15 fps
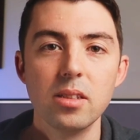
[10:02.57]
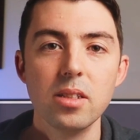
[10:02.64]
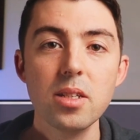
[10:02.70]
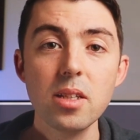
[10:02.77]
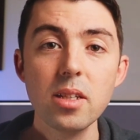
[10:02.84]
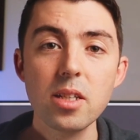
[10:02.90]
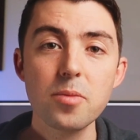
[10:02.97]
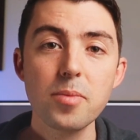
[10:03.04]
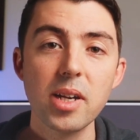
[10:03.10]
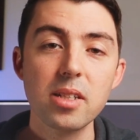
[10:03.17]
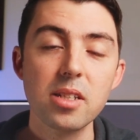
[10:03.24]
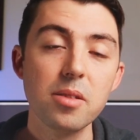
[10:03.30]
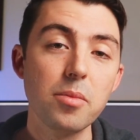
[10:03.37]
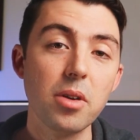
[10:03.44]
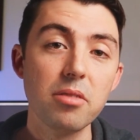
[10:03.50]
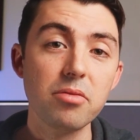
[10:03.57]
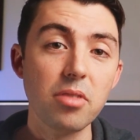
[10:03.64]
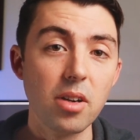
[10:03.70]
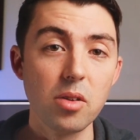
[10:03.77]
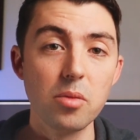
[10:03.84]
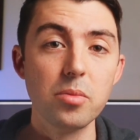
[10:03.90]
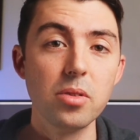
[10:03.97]
This links back to my
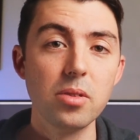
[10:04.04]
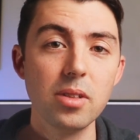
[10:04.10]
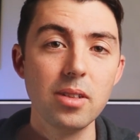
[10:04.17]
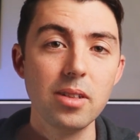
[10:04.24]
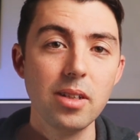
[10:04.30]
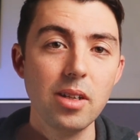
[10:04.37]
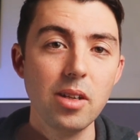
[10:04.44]
final point,